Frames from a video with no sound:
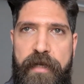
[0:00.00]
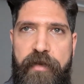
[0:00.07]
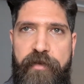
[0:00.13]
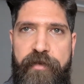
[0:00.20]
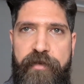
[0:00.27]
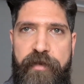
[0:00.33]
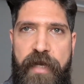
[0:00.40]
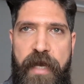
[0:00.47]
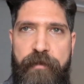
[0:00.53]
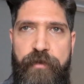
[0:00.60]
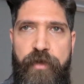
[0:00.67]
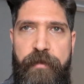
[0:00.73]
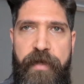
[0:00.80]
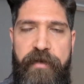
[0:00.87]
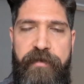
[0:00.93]
his
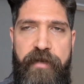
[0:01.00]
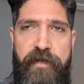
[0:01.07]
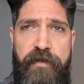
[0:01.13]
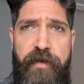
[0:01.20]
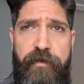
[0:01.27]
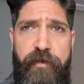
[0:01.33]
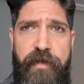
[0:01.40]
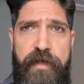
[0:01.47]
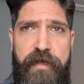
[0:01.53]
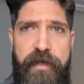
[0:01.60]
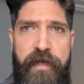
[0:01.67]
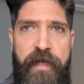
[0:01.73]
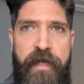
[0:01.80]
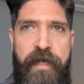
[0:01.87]
laptop, etc., so he